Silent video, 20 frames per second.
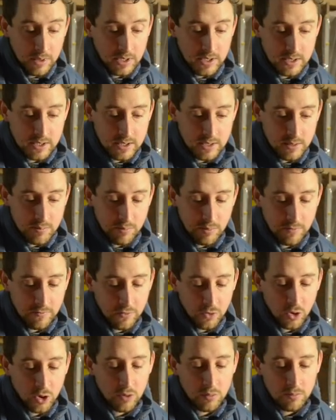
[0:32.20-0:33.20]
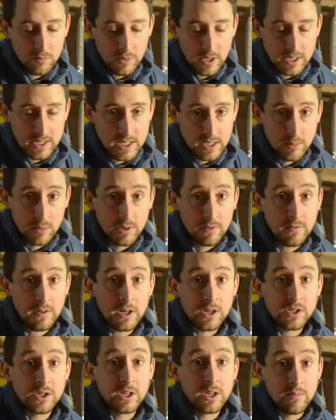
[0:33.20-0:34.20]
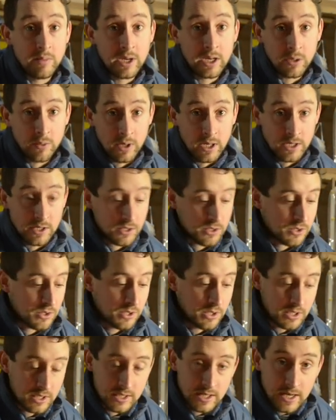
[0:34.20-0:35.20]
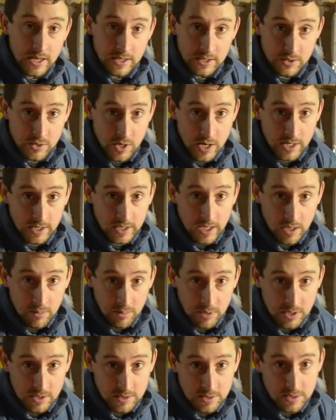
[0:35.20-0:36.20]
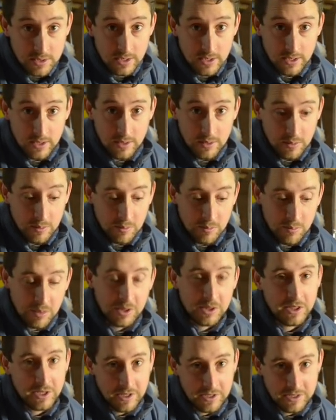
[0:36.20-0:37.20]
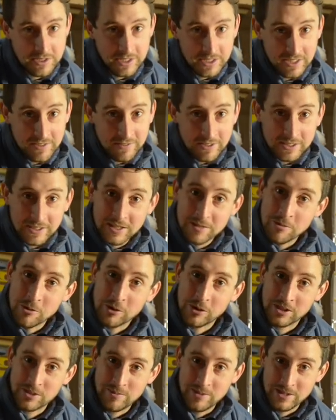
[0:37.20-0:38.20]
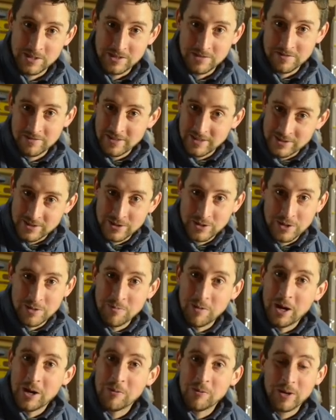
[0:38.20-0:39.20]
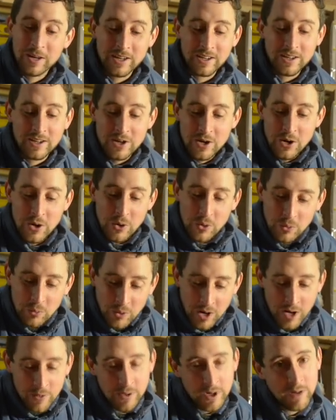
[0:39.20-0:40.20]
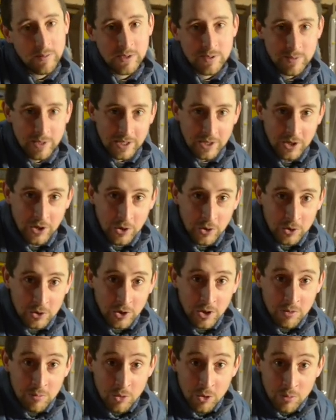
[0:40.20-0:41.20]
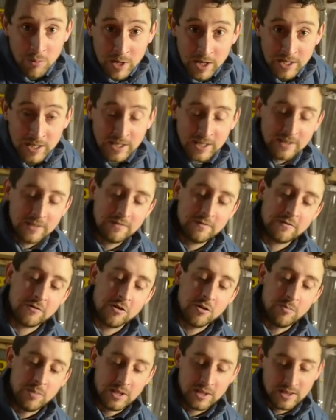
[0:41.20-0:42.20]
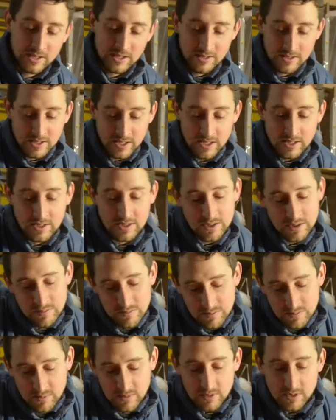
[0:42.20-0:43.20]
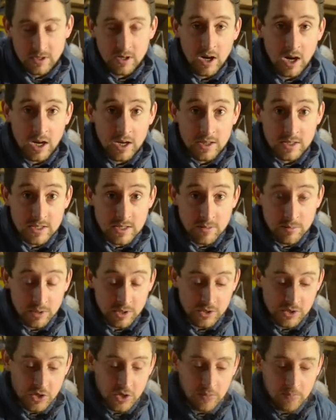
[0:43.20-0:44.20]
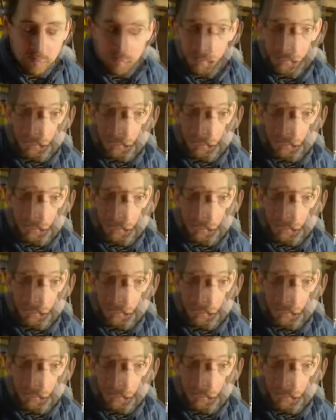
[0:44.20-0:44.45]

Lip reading: bits perform a similar function in many ways to your standard straight cut bits, but they're significantly more expensive. And so you might wonder, why would I be spending a whole lot more money for a bit that does kind of the similar job?